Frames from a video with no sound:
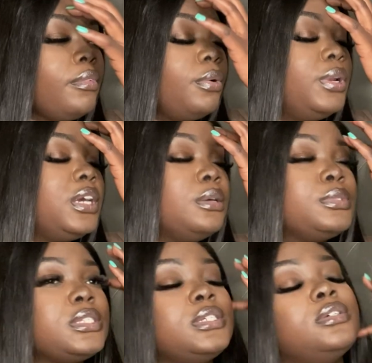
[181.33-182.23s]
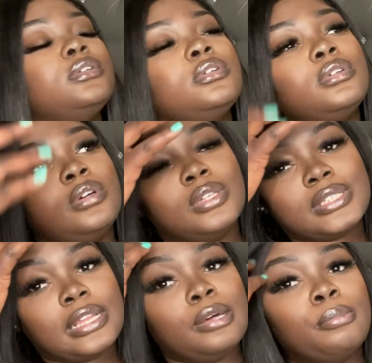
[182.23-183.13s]
when it comes to
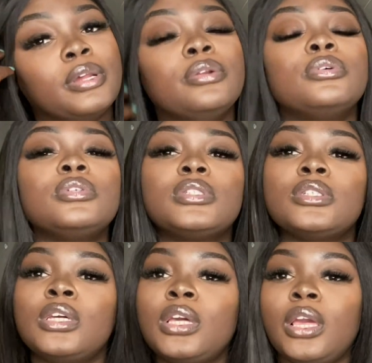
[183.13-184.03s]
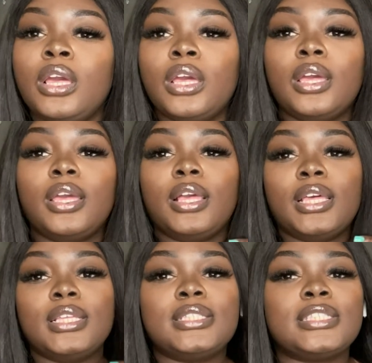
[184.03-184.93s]
selling bundles,
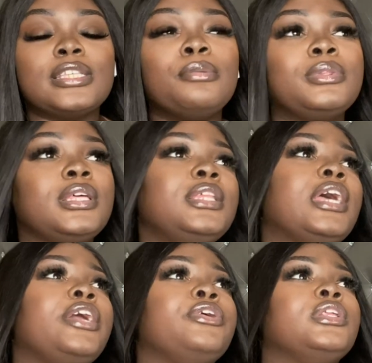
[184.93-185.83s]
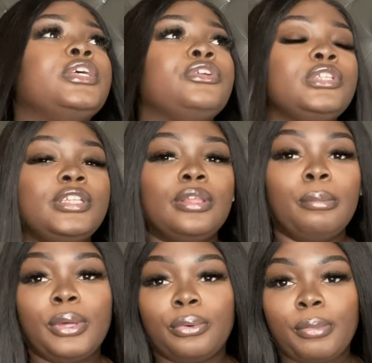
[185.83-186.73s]
it's something that you're literally the
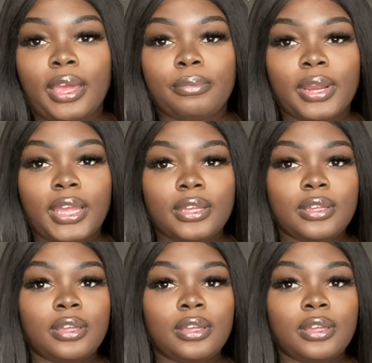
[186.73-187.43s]
middleman, right?